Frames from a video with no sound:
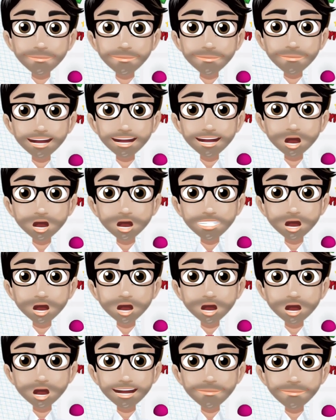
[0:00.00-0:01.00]
because this is
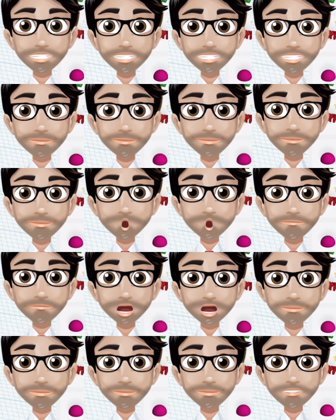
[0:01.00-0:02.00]
going to be like
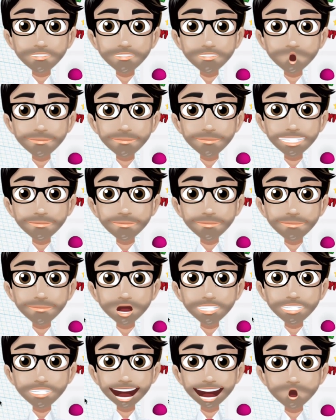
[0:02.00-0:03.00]
the foot
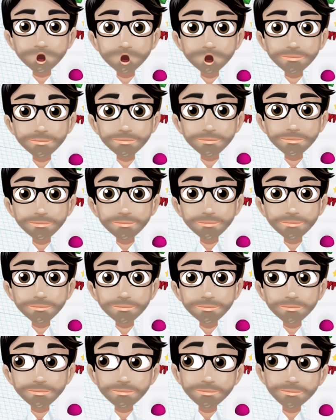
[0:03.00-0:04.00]
that has
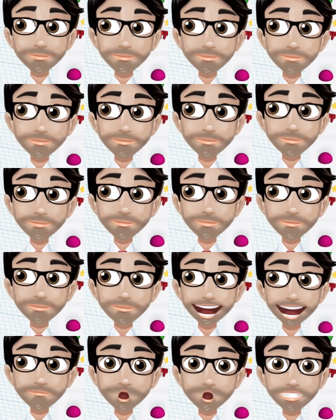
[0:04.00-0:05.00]

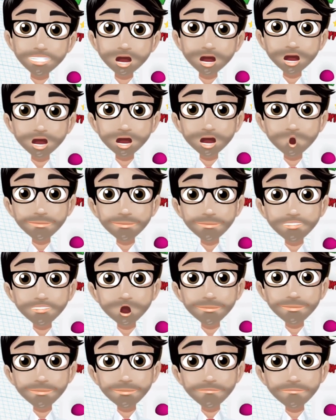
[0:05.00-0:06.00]
other parts sticking out
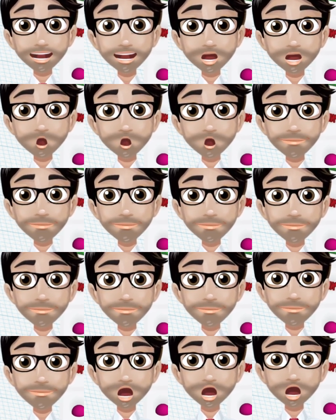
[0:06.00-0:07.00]
right there.
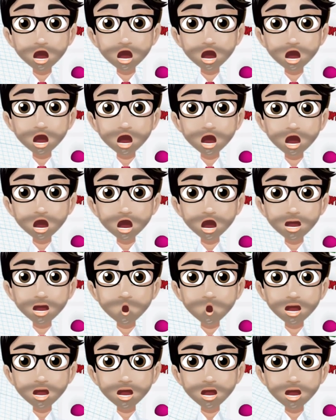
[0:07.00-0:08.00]
This is
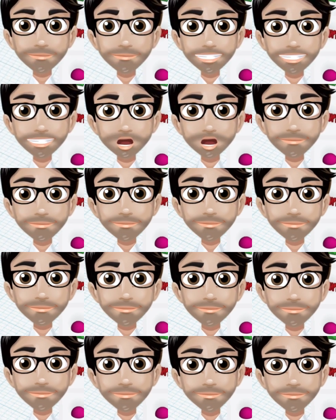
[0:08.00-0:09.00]
going to be like a toe.
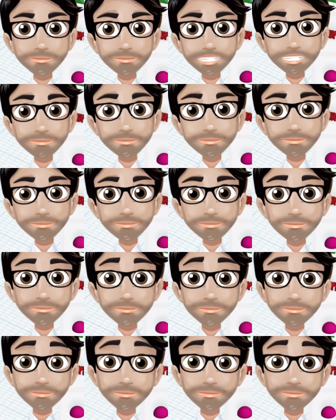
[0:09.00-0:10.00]
Okay.
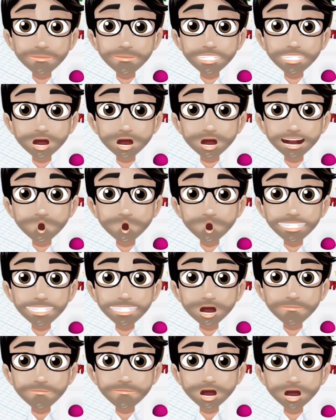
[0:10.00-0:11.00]
So I'm
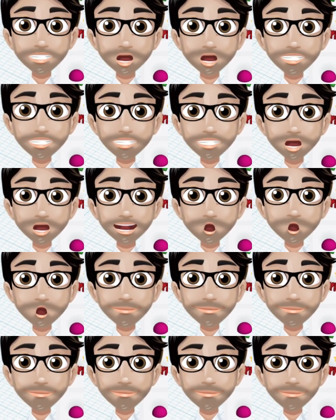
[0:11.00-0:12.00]
going to make that smaller.